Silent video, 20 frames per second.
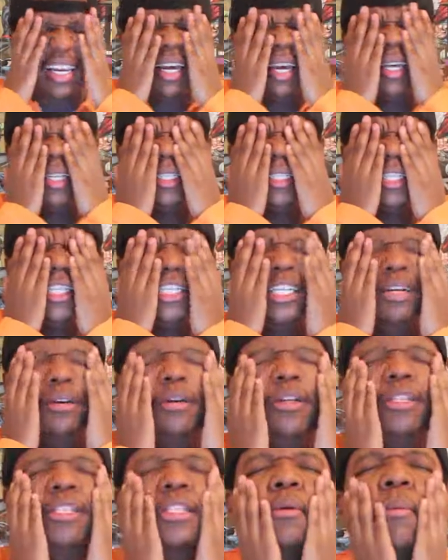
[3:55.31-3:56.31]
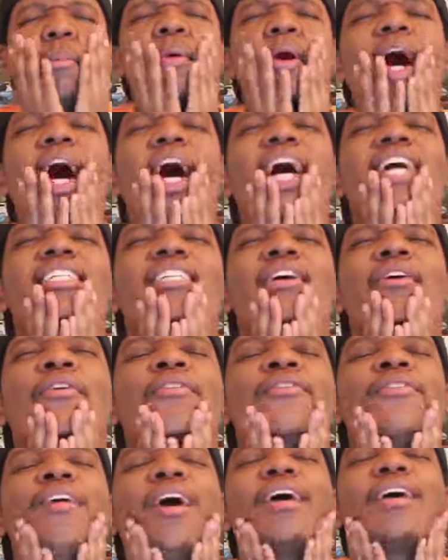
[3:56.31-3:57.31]
it should surprise the
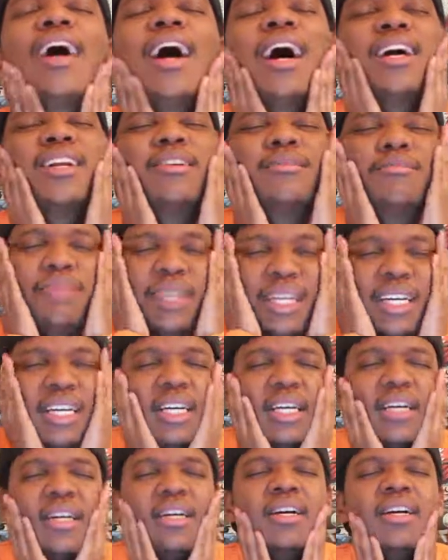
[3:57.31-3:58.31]
fuck out of me.